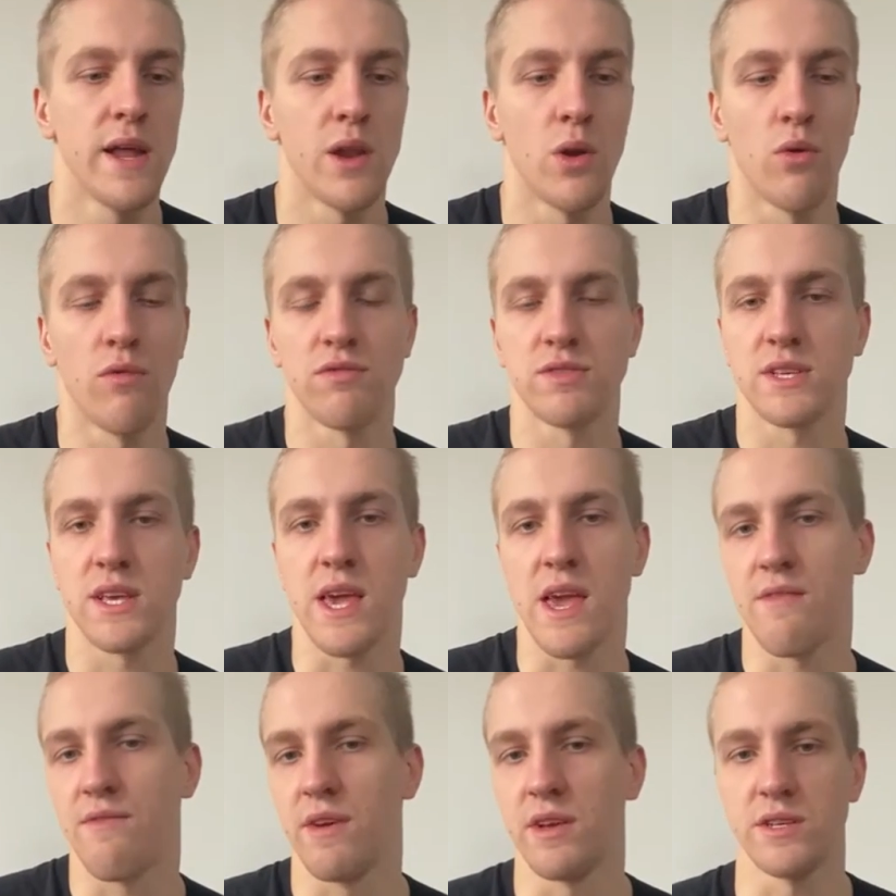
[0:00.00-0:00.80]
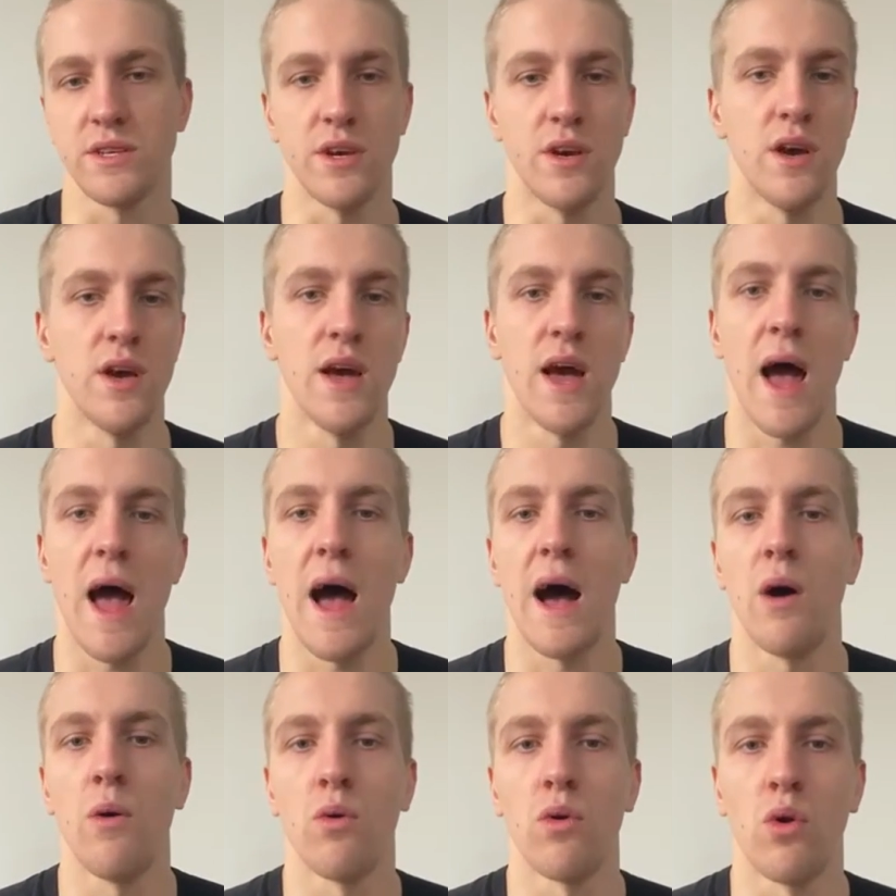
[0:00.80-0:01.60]
Now, obviously, if it's an
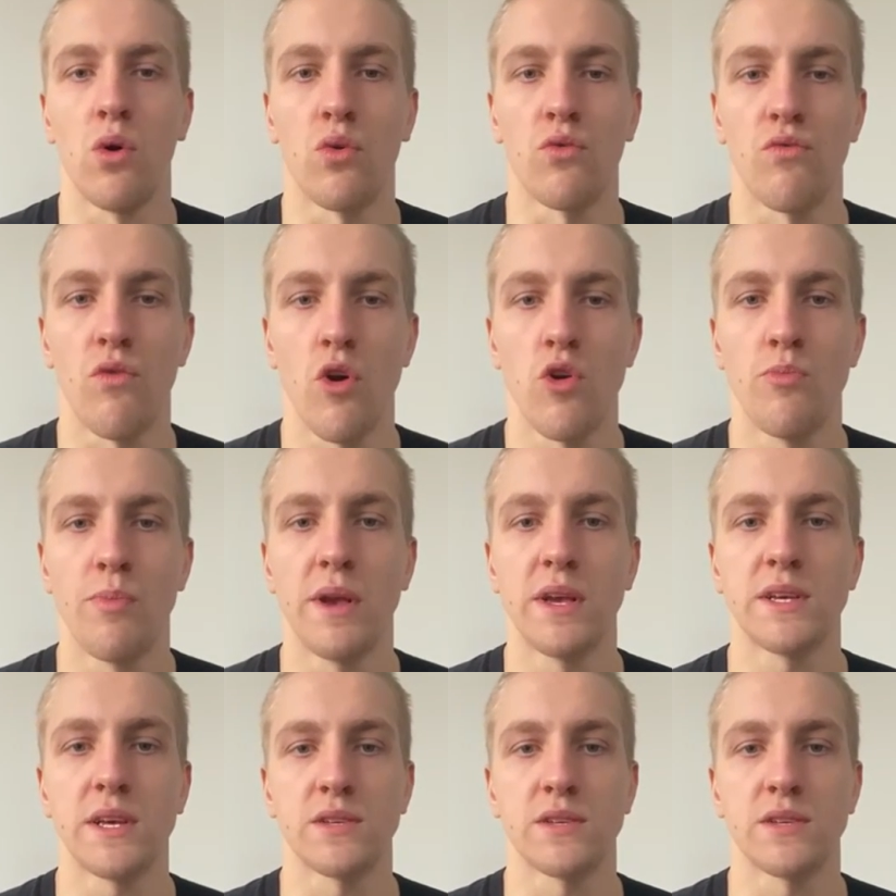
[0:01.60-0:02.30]
hour-long row piece,